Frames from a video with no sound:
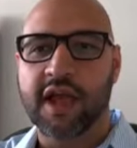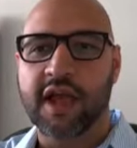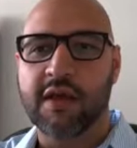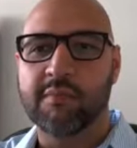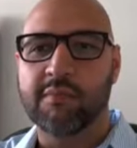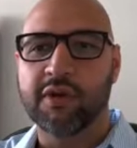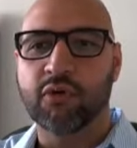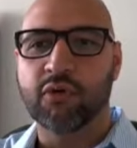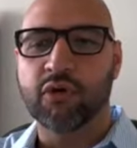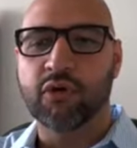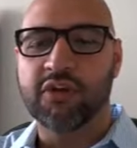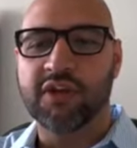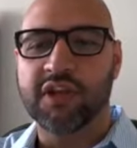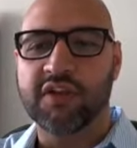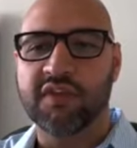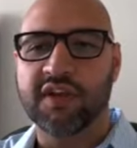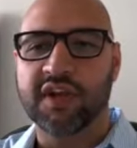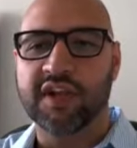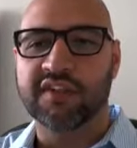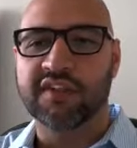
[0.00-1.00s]
in order
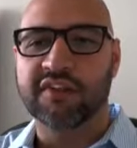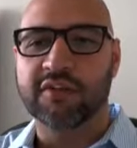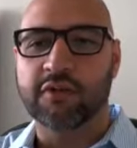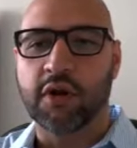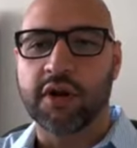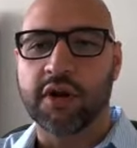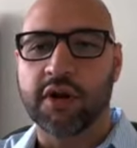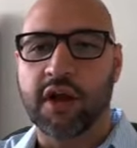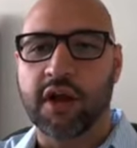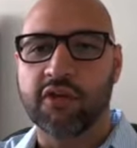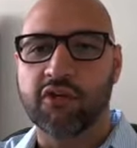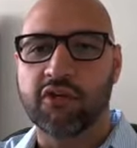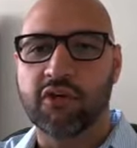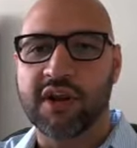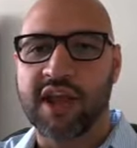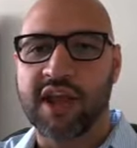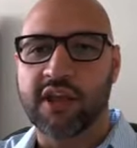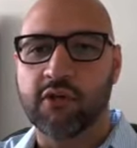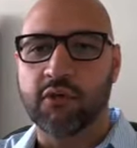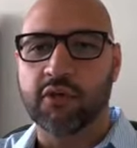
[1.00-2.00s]
to even get started
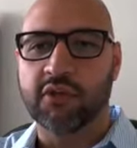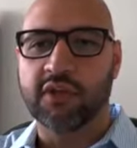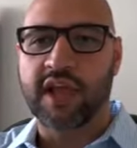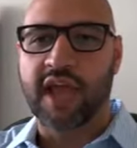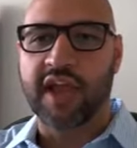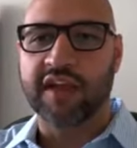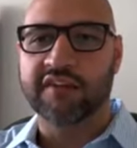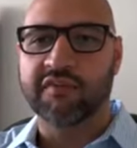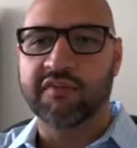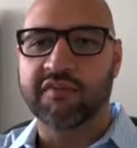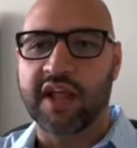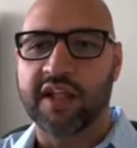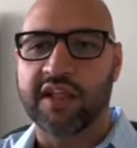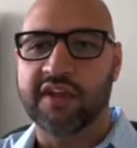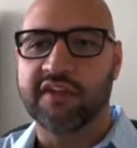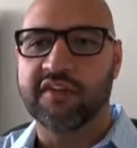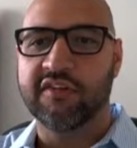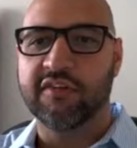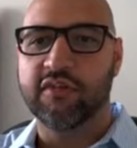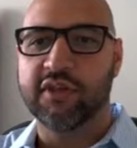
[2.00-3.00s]
on your annual tax
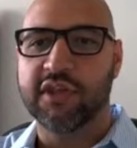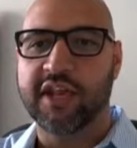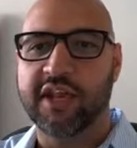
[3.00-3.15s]
filings,